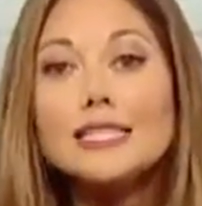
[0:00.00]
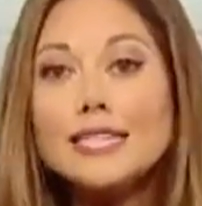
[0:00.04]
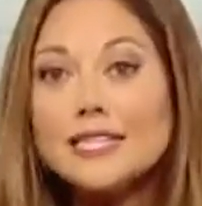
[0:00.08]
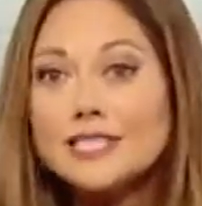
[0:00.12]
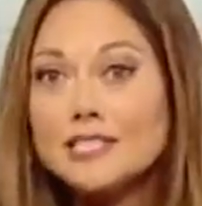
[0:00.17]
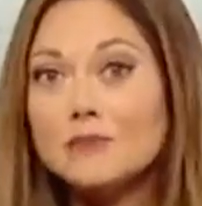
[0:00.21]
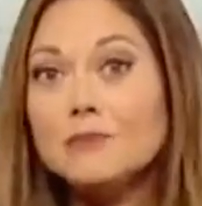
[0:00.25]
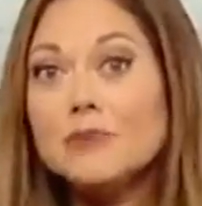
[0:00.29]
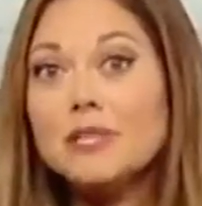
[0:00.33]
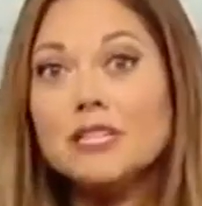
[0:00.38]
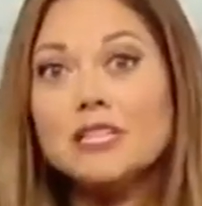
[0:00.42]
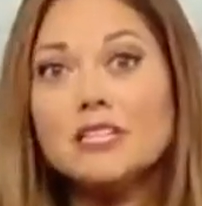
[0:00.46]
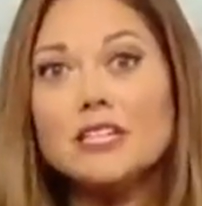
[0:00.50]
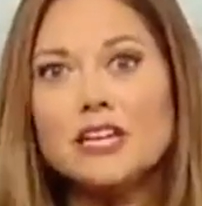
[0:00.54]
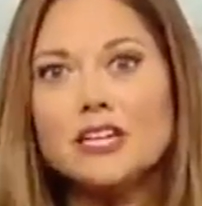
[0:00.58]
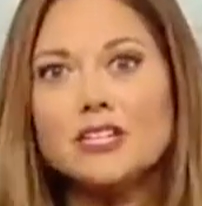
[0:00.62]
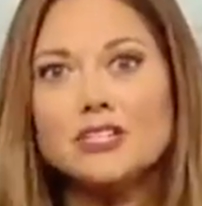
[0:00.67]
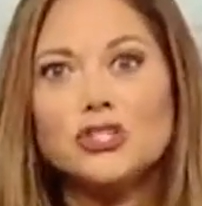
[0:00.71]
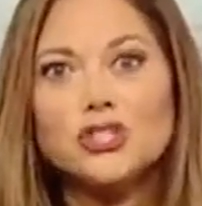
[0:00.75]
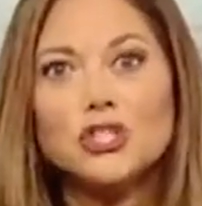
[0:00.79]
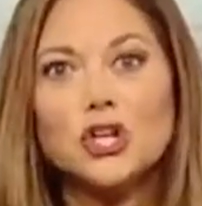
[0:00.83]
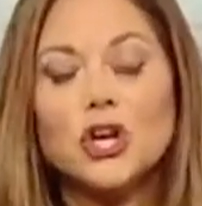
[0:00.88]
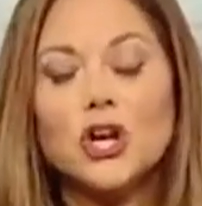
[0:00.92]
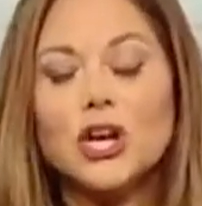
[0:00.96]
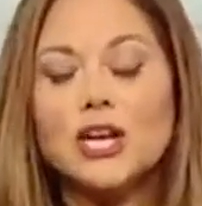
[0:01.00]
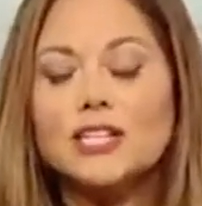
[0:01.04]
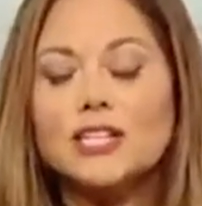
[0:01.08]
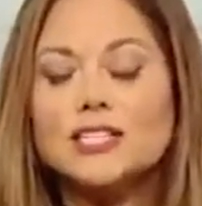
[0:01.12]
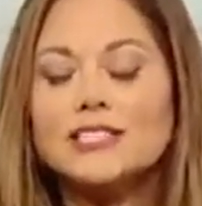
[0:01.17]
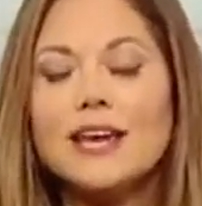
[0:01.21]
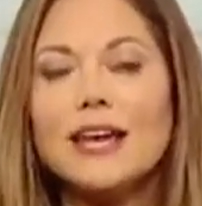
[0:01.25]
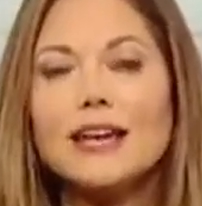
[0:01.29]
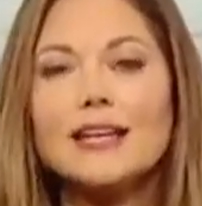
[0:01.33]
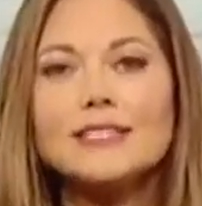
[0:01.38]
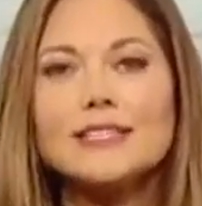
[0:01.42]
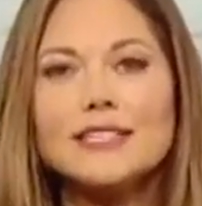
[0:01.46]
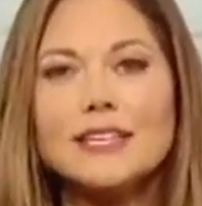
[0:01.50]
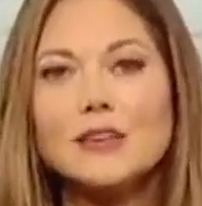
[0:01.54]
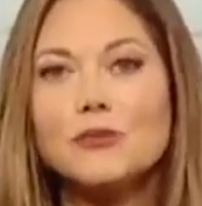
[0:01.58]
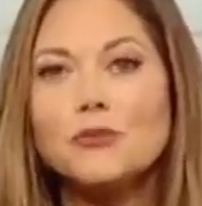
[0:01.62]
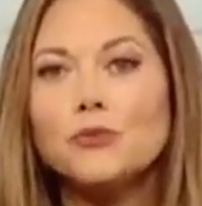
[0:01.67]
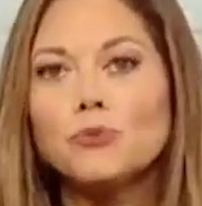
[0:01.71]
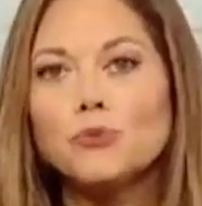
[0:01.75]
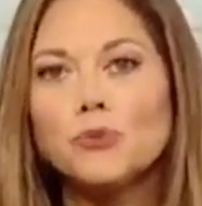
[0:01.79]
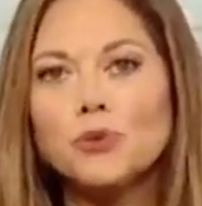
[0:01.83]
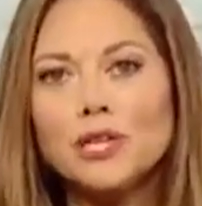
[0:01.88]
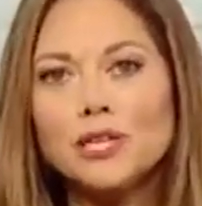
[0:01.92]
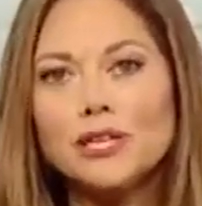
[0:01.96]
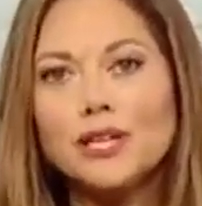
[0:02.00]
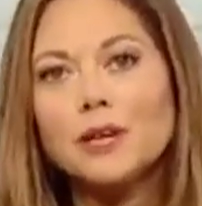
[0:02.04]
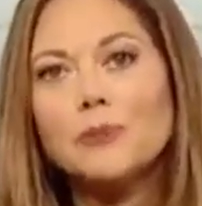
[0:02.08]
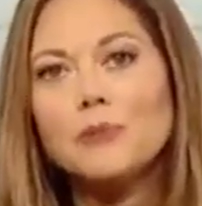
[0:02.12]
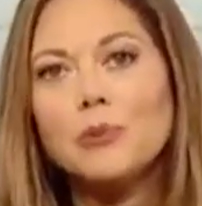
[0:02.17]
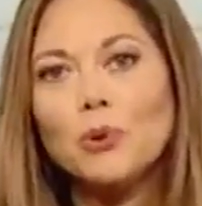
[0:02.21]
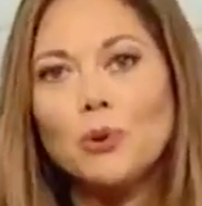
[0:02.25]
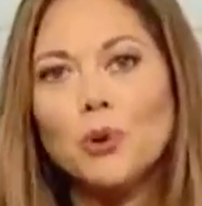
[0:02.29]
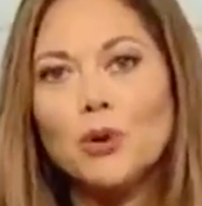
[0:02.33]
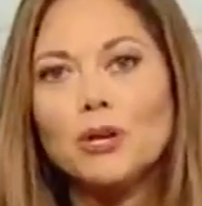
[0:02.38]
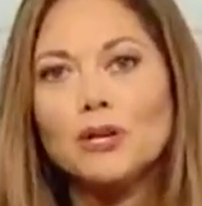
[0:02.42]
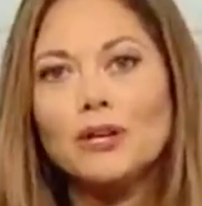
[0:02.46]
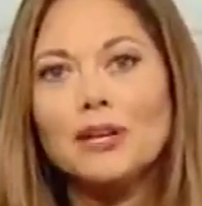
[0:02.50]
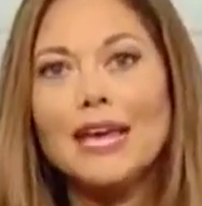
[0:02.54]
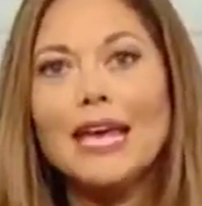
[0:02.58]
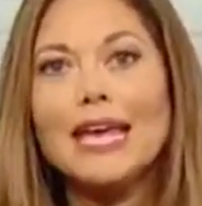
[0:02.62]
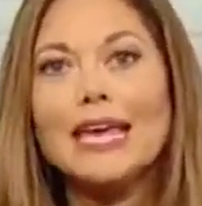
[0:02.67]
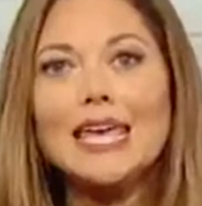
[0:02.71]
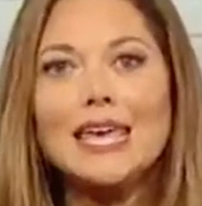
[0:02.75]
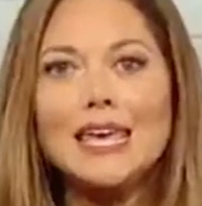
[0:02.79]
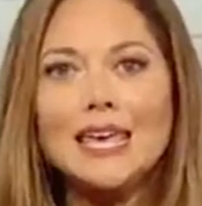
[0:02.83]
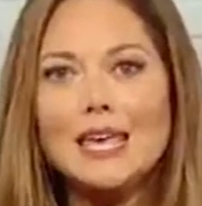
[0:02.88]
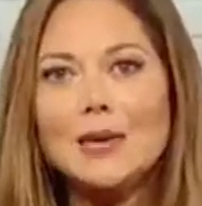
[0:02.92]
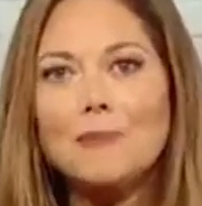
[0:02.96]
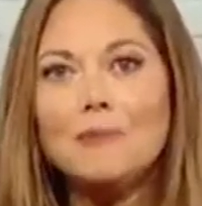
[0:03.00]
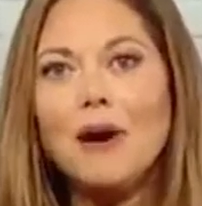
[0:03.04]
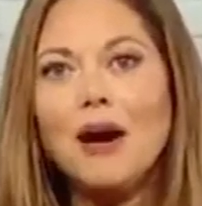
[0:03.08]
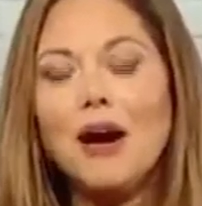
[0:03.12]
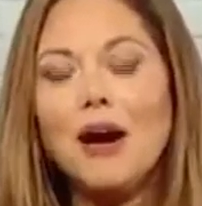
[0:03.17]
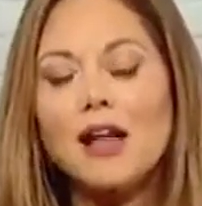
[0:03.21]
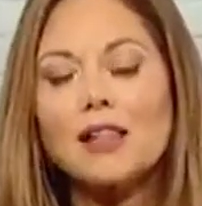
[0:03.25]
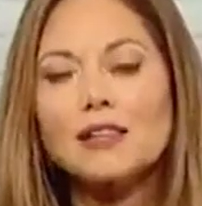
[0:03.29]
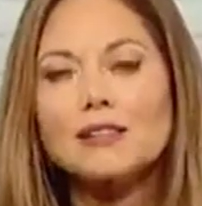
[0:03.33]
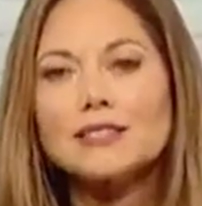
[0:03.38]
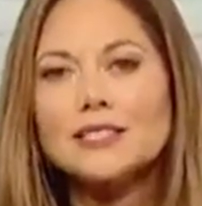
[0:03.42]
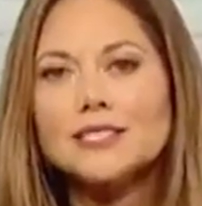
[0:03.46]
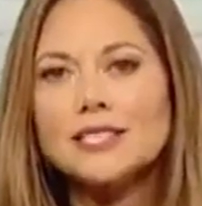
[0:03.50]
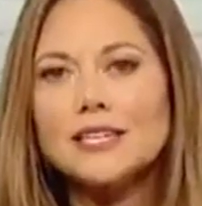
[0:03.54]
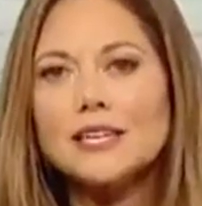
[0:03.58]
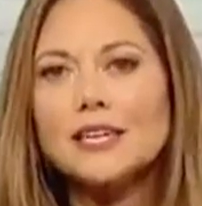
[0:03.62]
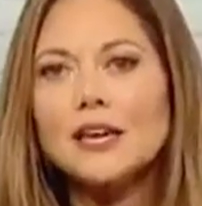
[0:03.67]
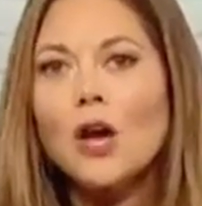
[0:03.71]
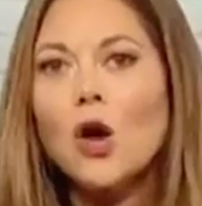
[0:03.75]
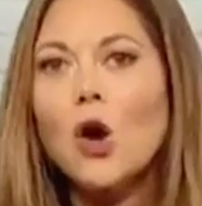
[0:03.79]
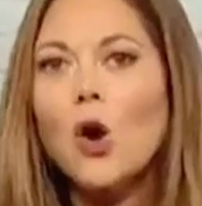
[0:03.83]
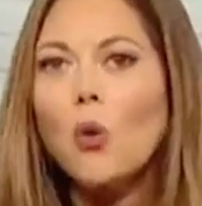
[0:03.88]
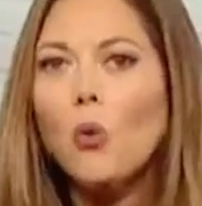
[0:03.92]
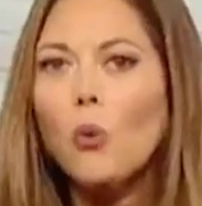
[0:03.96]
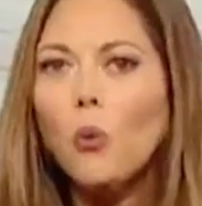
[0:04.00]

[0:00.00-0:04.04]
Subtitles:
Disability insurance, that is a really important and key policy.